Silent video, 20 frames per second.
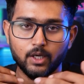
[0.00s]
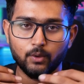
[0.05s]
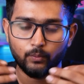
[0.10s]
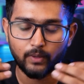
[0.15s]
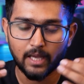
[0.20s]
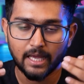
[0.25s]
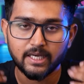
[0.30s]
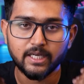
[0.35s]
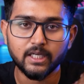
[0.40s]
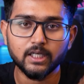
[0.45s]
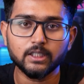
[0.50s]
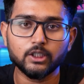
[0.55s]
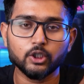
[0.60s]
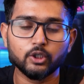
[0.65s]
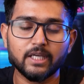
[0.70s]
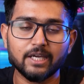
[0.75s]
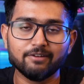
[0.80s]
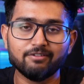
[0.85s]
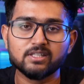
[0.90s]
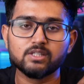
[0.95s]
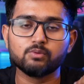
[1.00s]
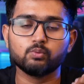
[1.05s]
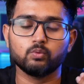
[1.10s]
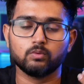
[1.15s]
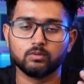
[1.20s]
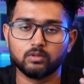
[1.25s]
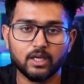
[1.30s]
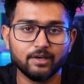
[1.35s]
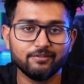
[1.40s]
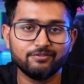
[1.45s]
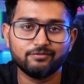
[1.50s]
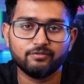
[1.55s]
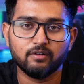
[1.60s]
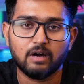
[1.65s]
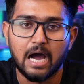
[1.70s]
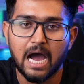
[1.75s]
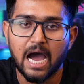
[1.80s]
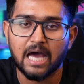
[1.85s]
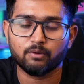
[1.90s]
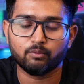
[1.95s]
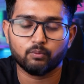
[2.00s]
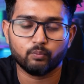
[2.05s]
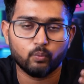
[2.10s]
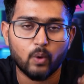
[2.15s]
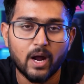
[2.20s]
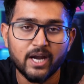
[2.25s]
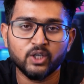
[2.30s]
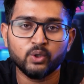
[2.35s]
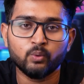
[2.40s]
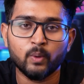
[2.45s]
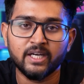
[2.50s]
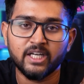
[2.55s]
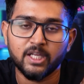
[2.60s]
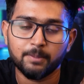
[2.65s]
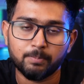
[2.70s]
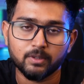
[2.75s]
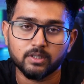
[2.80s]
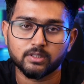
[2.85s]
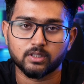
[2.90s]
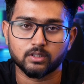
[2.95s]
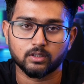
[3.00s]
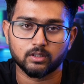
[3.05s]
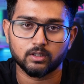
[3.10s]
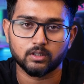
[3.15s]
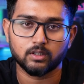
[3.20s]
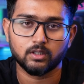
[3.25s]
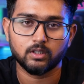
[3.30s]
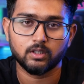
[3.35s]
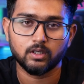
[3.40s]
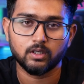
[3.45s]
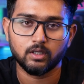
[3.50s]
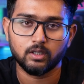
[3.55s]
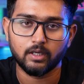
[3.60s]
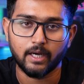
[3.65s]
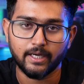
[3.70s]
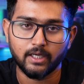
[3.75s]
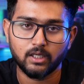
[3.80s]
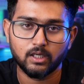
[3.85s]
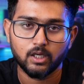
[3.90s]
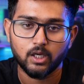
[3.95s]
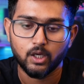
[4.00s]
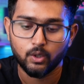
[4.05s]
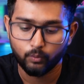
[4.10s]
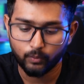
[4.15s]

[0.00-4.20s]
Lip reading: We are here to give our 120%, right?